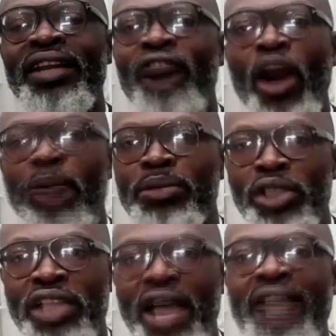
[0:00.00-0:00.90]

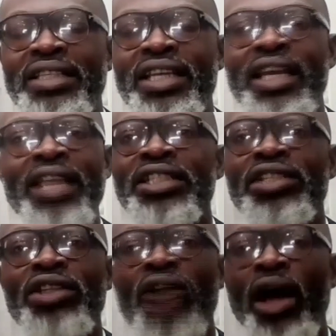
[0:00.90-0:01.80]
developed society,
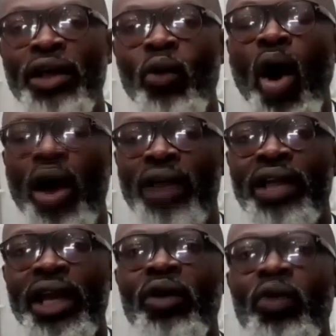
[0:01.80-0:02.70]
it's not the
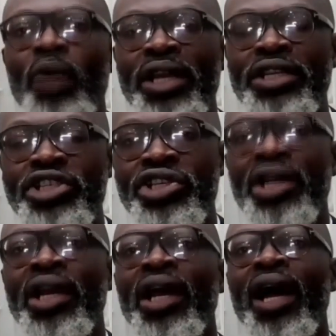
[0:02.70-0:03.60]
one in
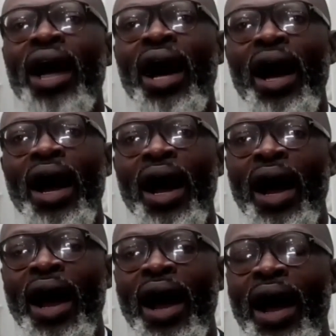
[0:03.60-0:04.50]
which
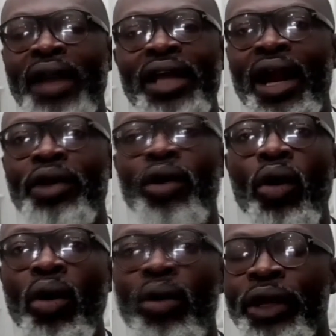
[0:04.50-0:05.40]

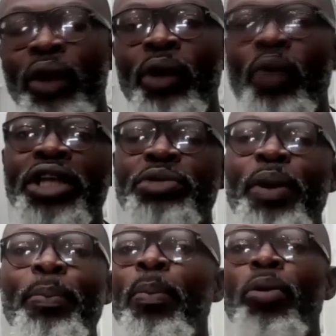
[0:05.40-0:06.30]
in which
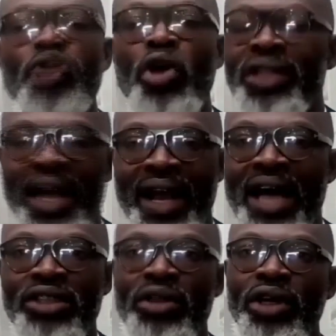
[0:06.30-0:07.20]
people put all their
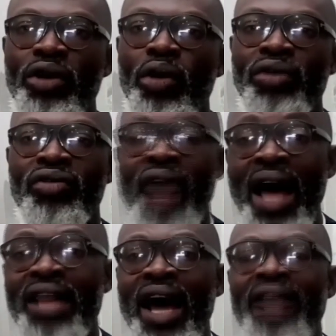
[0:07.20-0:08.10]
cars on the road.
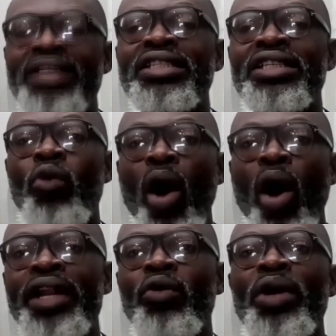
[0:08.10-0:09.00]
Rather, it is the
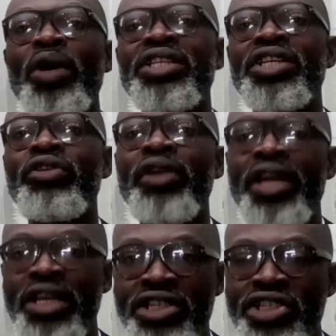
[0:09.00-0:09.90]
one in which the
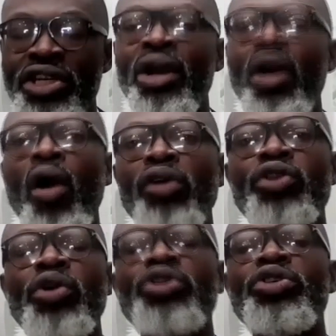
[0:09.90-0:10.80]
rich
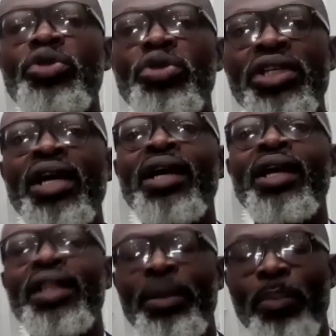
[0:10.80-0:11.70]
also use
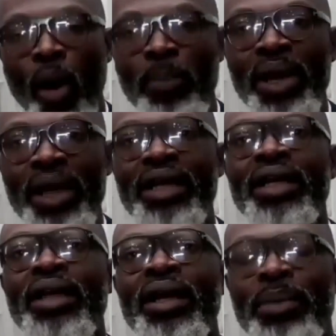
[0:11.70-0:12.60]
the public
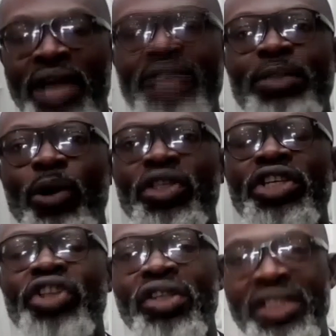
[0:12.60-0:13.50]

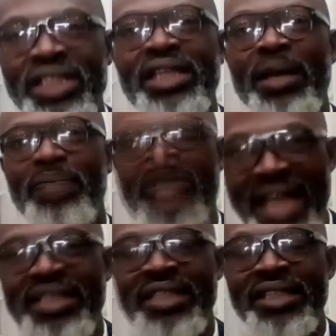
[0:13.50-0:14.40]
transportation system.
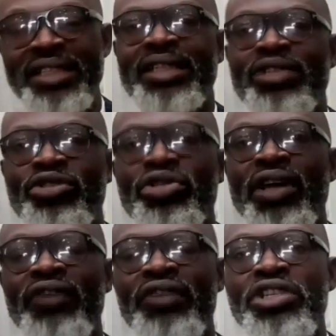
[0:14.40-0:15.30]
That is the true
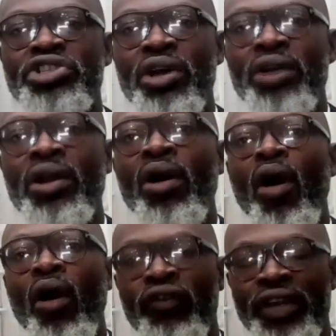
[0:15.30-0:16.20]
definition
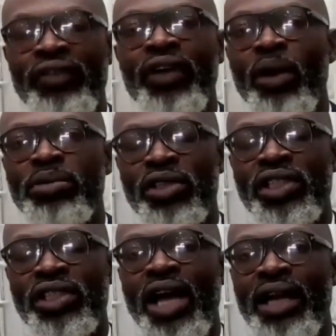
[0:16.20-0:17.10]
of a developed
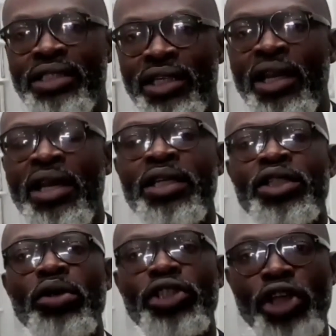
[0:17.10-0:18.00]
society.
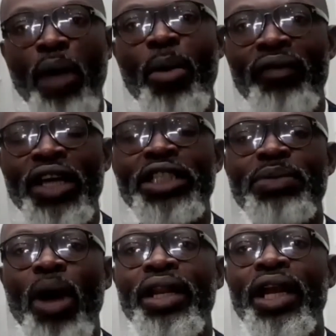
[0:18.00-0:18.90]
So some of this
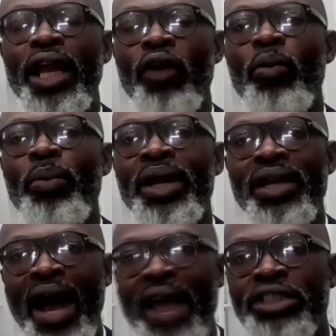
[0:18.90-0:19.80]
money, it would be
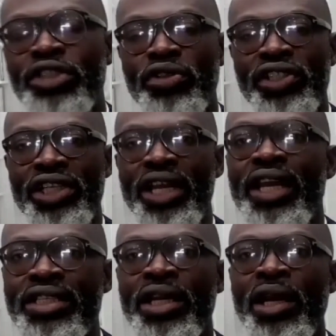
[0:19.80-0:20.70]
nice to
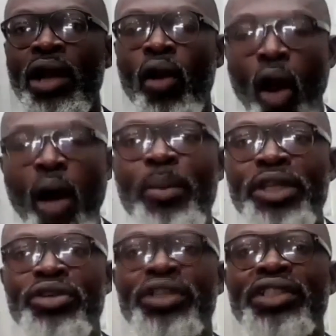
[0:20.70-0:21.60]
see it come
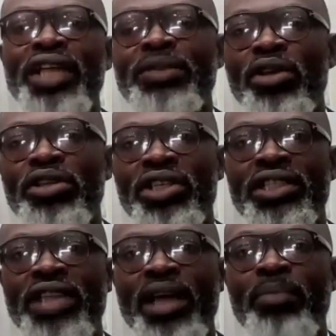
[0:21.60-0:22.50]
into the transport
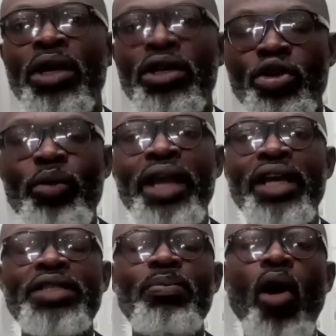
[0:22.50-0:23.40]
system to make
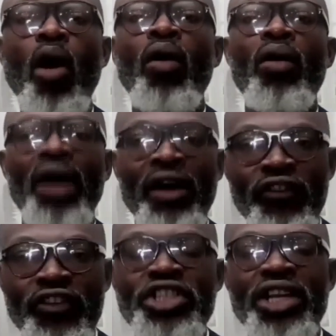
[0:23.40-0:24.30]
it more
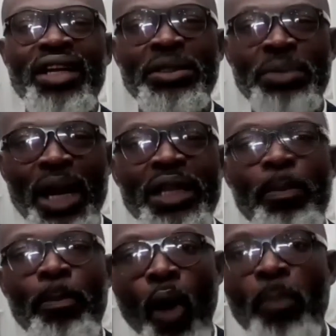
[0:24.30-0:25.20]
efficient, especially
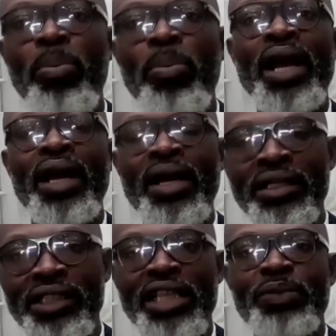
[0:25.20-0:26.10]
the public
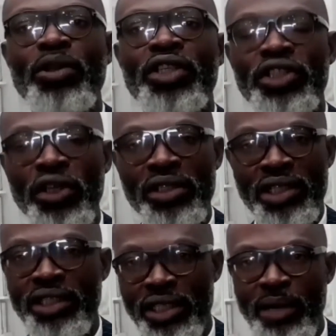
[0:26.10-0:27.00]
transportation
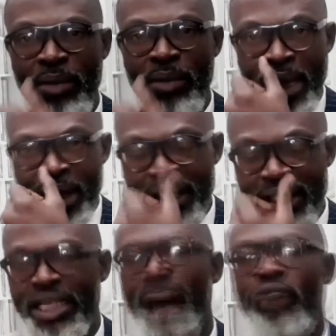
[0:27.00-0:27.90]
system,
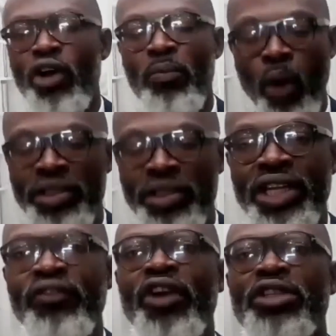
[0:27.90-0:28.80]
in terms of both
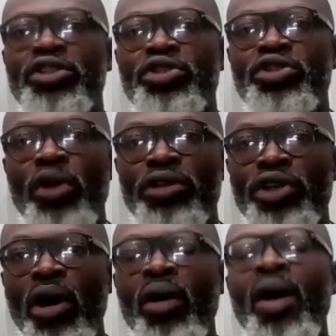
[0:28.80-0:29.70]
the
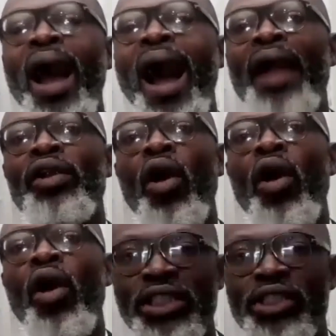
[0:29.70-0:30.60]
infrastructure and
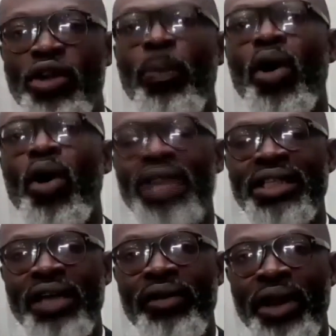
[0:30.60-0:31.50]
all the other
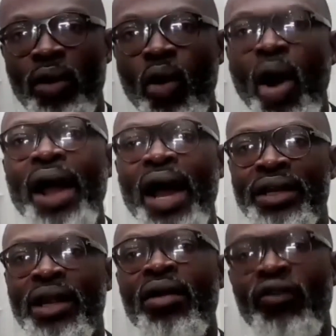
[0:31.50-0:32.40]
support that are
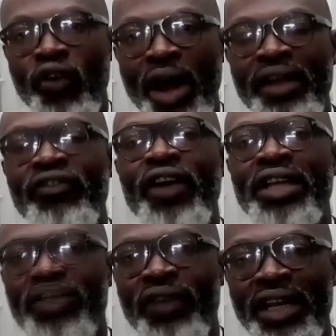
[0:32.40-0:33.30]
required for an
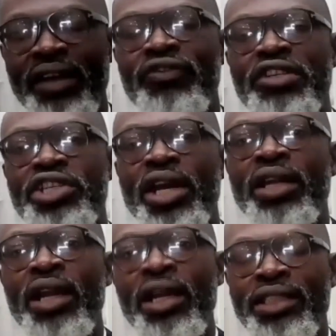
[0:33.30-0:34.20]
effective and
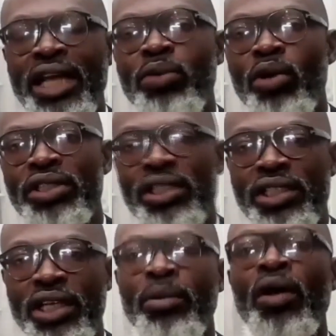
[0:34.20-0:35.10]
efficient transport
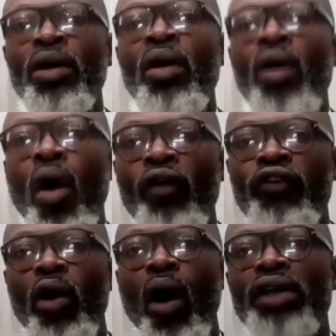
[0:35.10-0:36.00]
system.
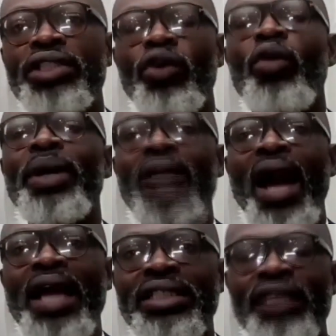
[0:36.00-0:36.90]
Of course, it would be
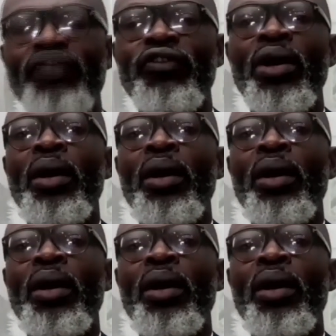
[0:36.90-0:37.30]
nice if